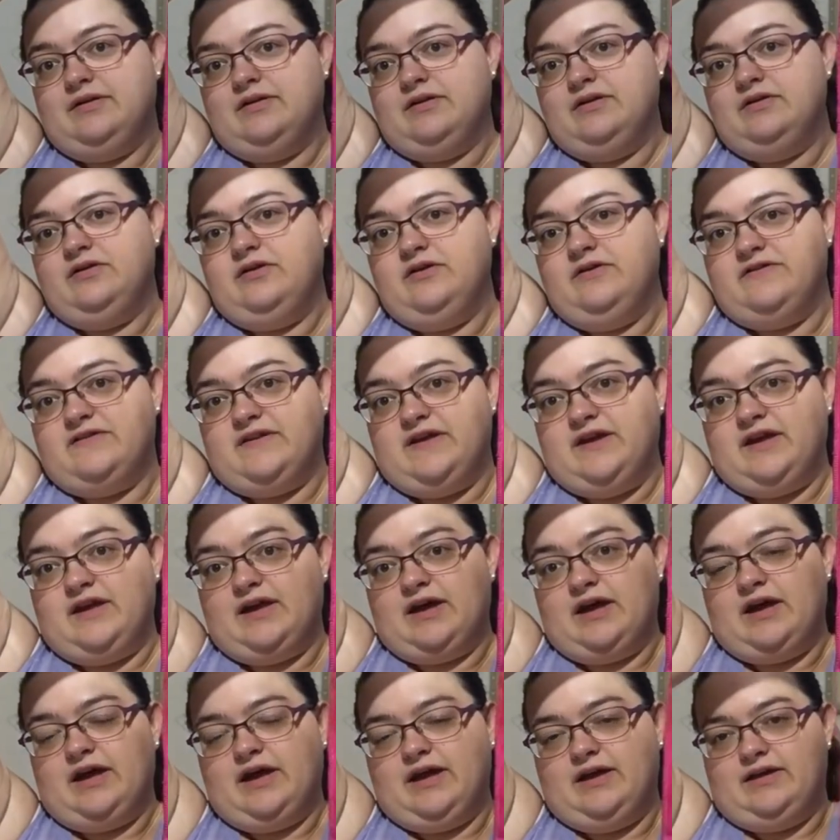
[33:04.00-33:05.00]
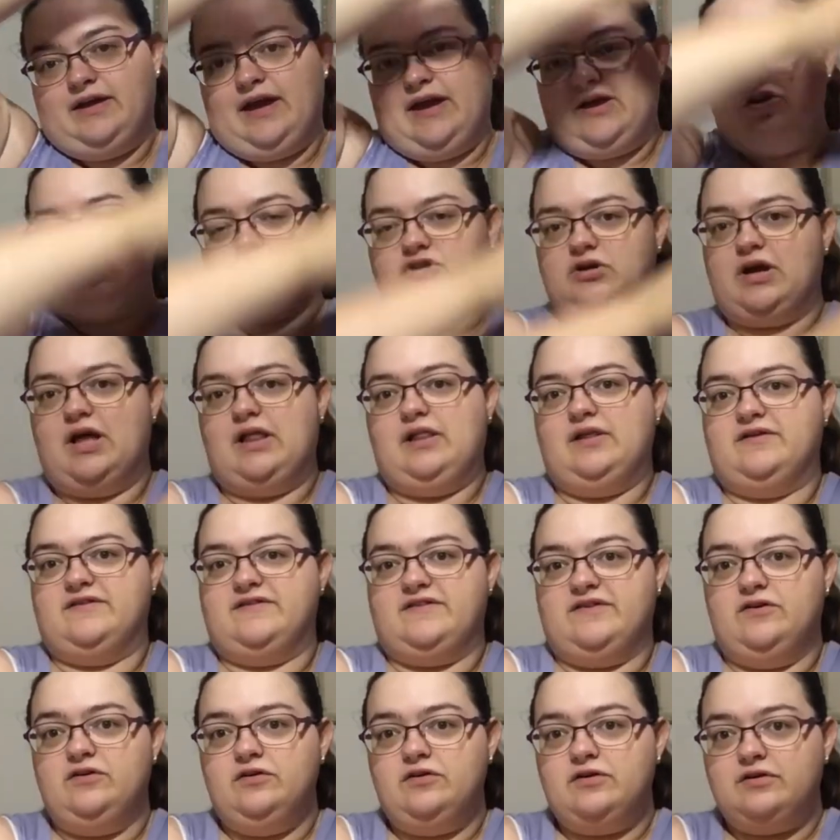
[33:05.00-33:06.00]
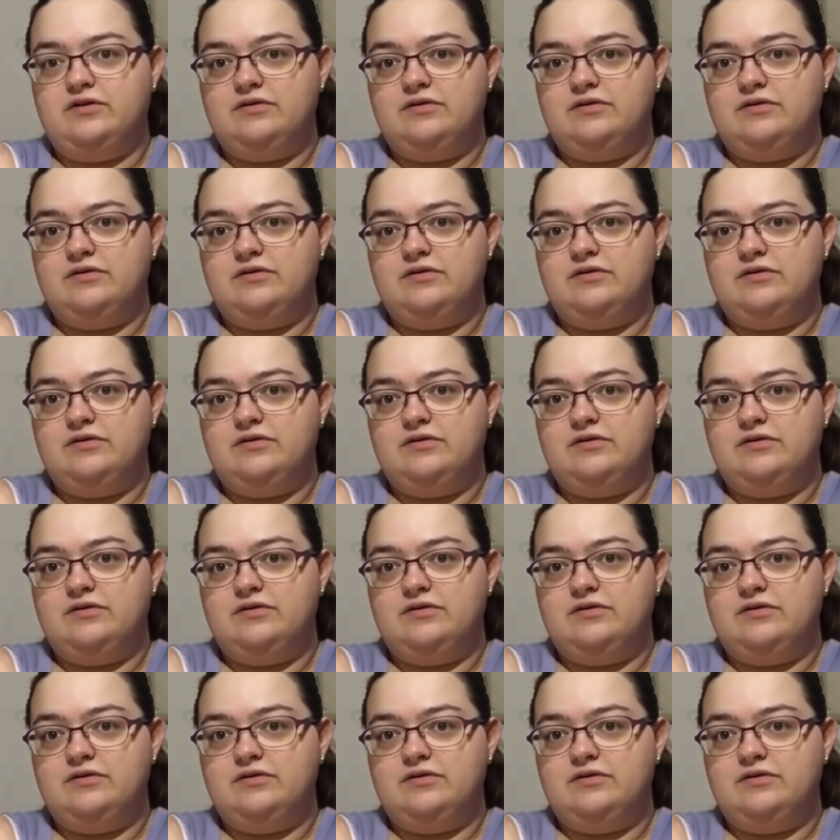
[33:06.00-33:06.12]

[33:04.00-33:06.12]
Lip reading: Using a natural colour silk.